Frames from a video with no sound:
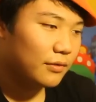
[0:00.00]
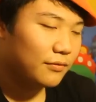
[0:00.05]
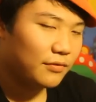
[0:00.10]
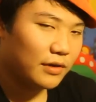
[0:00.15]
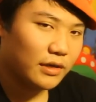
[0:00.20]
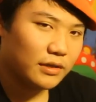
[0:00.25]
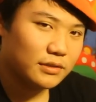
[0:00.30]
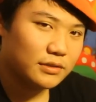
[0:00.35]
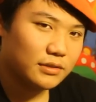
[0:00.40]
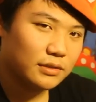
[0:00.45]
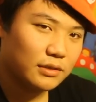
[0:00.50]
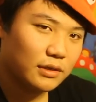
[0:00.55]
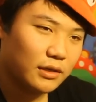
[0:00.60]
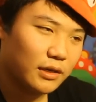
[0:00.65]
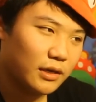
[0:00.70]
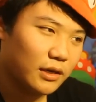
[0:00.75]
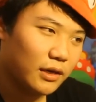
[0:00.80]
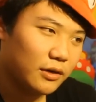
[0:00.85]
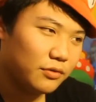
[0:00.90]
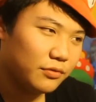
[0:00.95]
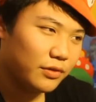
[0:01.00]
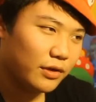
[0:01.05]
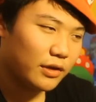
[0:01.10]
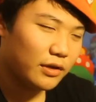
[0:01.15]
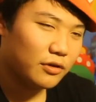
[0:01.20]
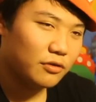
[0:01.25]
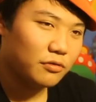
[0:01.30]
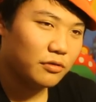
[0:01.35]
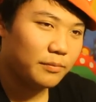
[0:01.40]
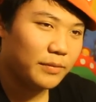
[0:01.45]
In fact, I don't think
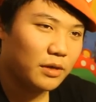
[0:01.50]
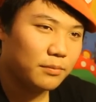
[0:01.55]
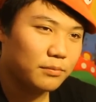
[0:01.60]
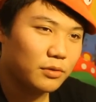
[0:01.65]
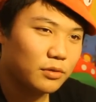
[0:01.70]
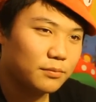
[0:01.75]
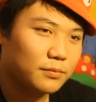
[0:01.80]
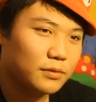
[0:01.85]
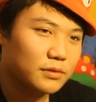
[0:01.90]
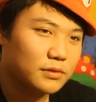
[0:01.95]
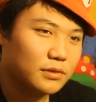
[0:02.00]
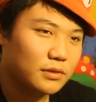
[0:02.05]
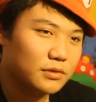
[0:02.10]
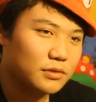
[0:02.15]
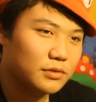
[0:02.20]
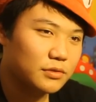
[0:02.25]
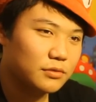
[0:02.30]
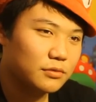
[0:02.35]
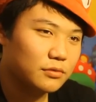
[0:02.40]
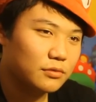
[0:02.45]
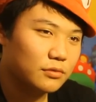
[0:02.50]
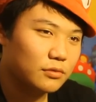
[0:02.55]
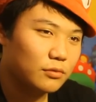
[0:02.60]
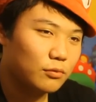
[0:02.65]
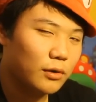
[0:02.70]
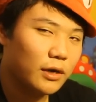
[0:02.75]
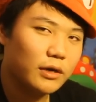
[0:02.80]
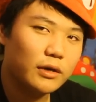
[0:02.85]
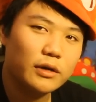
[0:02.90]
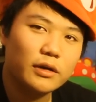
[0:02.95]
I knew about bloopers until
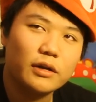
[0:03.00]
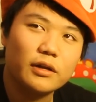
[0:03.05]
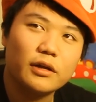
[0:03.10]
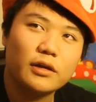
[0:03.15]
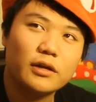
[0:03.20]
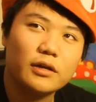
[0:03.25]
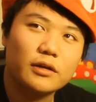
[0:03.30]
one,